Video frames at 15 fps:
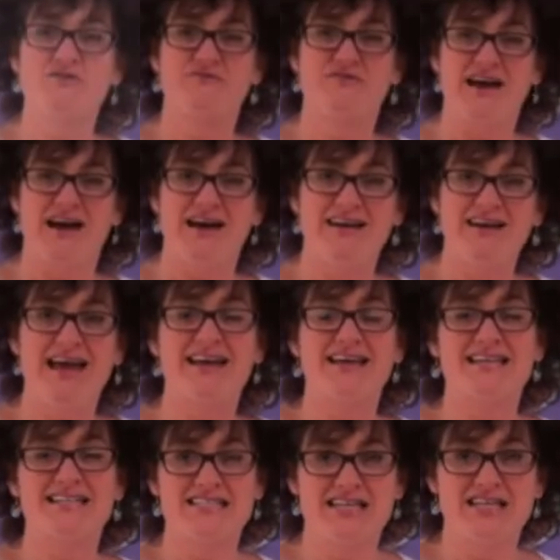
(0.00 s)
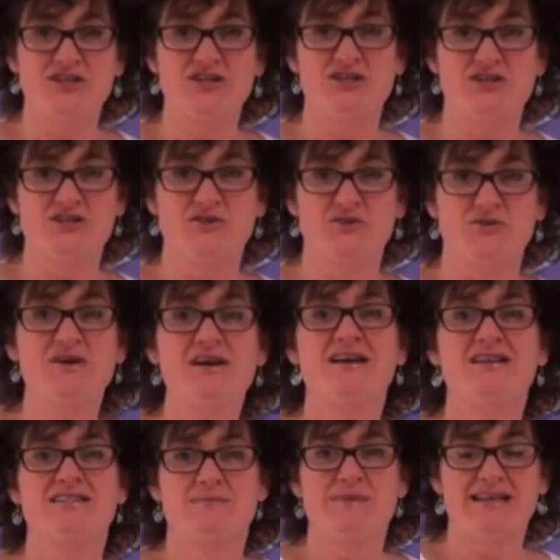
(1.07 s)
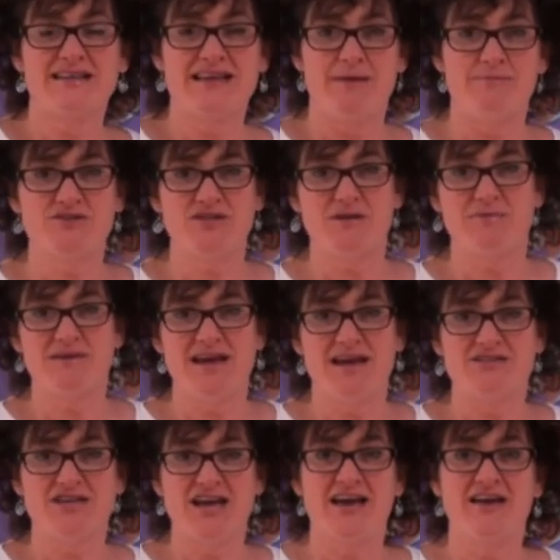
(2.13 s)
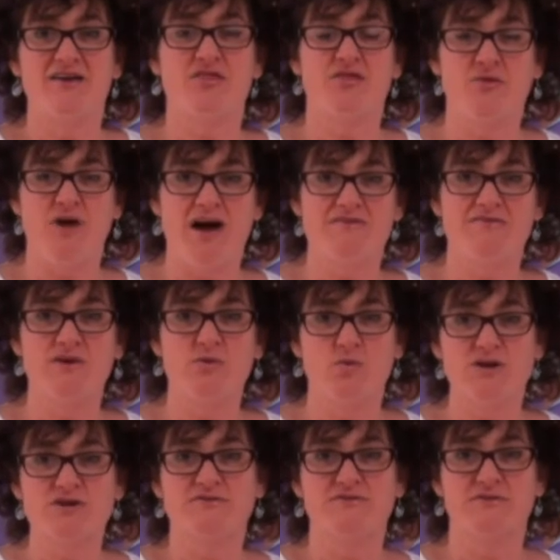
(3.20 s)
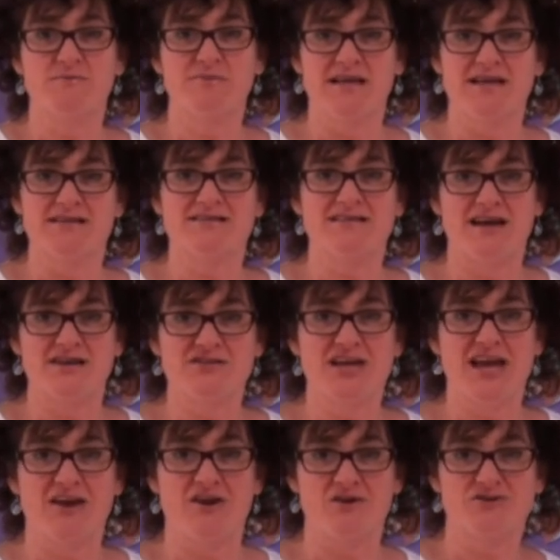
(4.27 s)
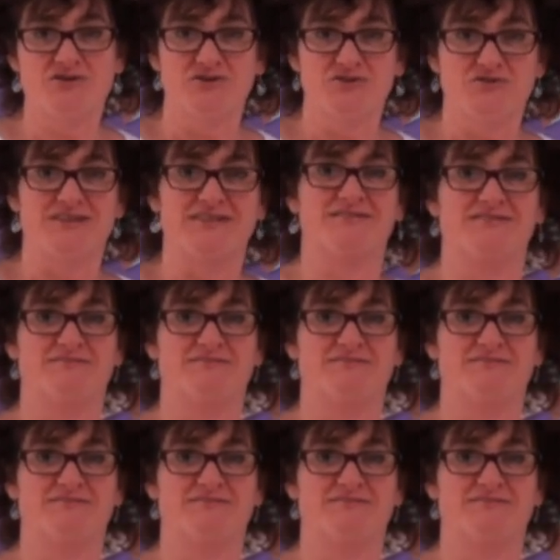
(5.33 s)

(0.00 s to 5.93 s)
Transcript: you've done and continue to do to make the MJBHA a thriving, wonderful place to educate our children.